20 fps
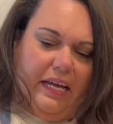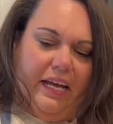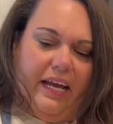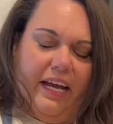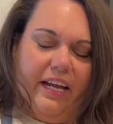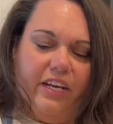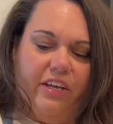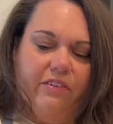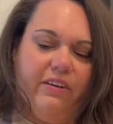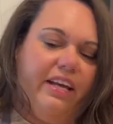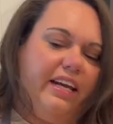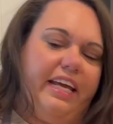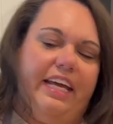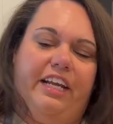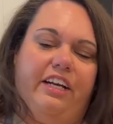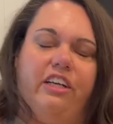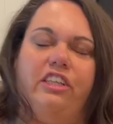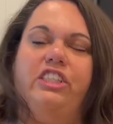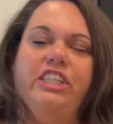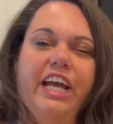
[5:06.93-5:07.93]
And you can
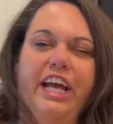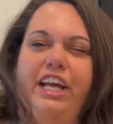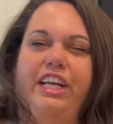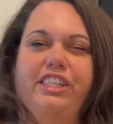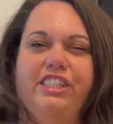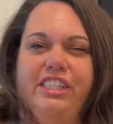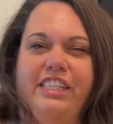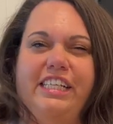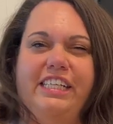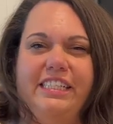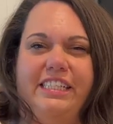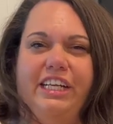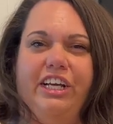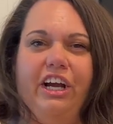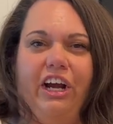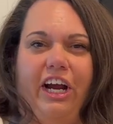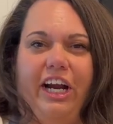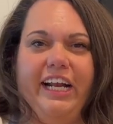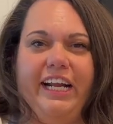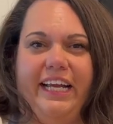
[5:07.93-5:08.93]
interchange these
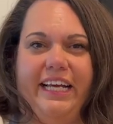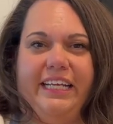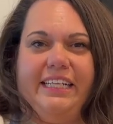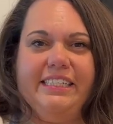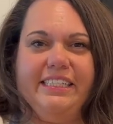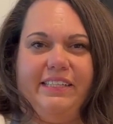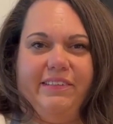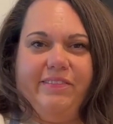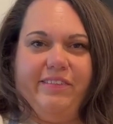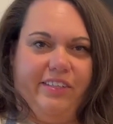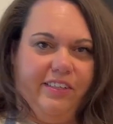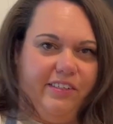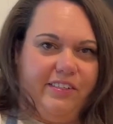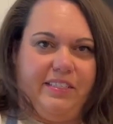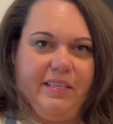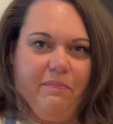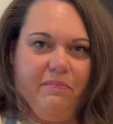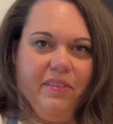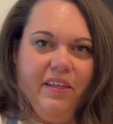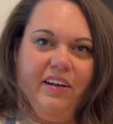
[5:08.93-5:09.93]
ingredients if there's
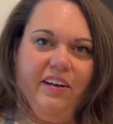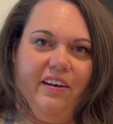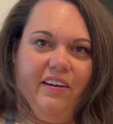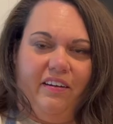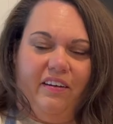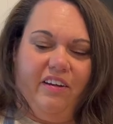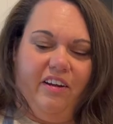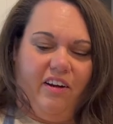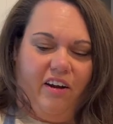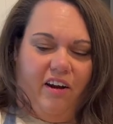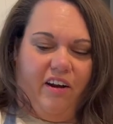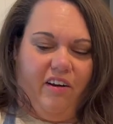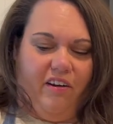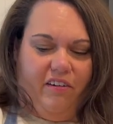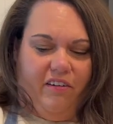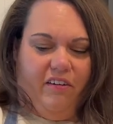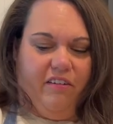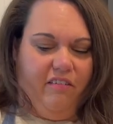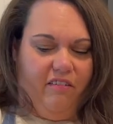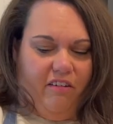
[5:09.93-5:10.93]
something you're
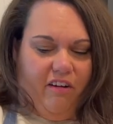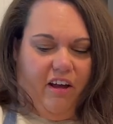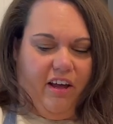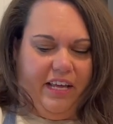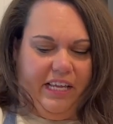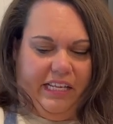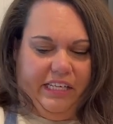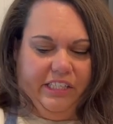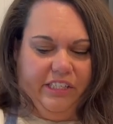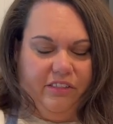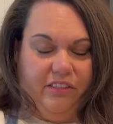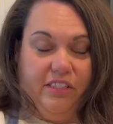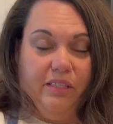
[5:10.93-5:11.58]
not into.